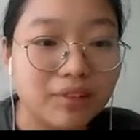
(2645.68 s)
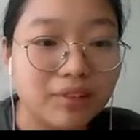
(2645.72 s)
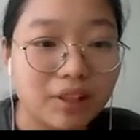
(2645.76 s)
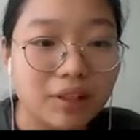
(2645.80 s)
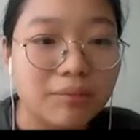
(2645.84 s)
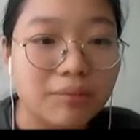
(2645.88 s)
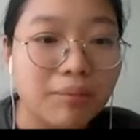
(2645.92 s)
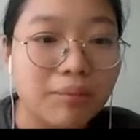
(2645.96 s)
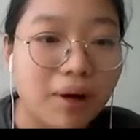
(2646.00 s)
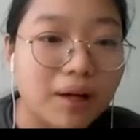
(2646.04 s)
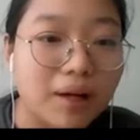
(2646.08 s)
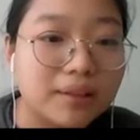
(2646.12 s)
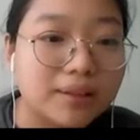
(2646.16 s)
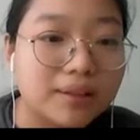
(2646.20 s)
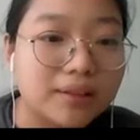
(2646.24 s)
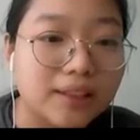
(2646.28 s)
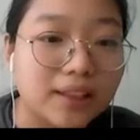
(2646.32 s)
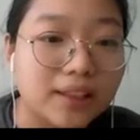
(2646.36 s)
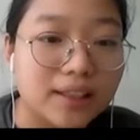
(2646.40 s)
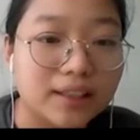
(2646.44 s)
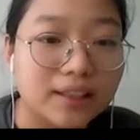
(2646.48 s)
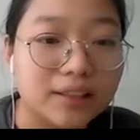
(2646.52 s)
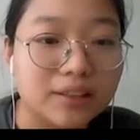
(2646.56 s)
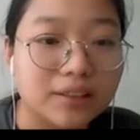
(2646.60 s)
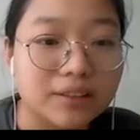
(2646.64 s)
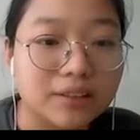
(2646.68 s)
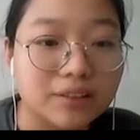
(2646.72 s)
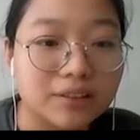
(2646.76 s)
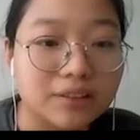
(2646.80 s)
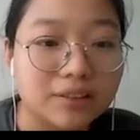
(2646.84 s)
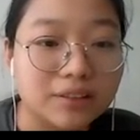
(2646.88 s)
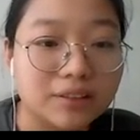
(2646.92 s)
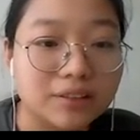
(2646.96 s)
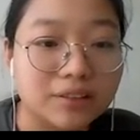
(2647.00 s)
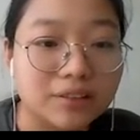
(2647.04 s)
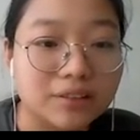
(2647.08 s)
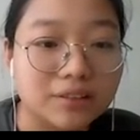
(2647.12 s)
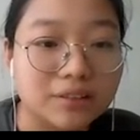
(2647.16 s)
Important things,
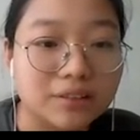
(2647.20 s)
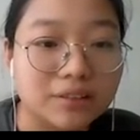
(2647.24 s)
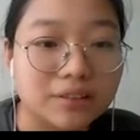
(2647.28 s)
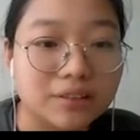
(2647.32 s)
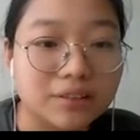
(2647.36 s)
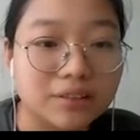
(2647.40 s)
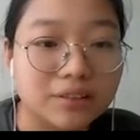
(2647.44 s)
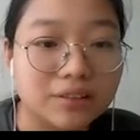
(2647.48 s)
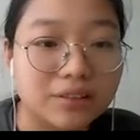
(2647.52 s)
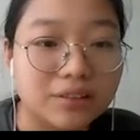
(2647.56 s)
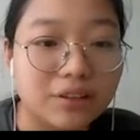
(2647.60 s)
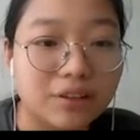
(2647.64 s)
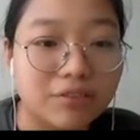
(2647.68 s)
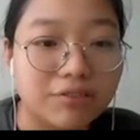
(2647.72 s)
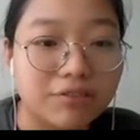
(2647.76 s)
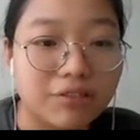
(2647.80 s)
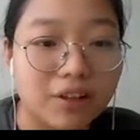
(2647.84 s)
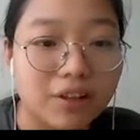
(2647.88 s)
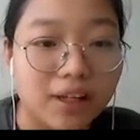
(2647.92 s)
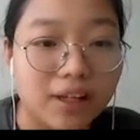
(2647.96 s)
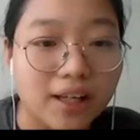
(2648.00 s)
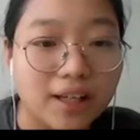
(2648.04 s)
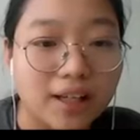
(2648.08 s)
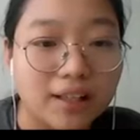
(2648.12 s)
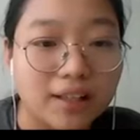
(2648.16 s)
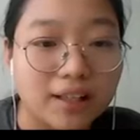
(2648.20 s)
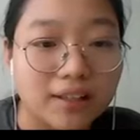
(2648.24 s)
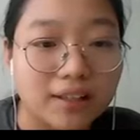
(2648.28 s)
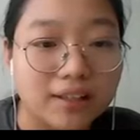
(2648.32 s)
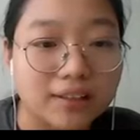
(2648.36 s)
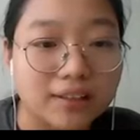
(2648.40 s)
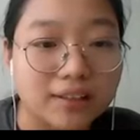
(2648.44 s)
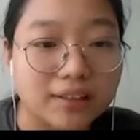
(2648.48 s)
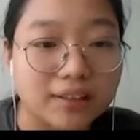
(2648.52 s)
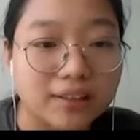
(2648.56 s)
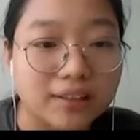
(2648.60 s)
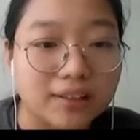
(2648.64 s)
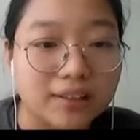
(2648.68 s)
don't forget
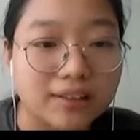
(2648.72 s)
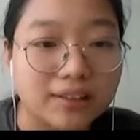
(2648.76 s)
this.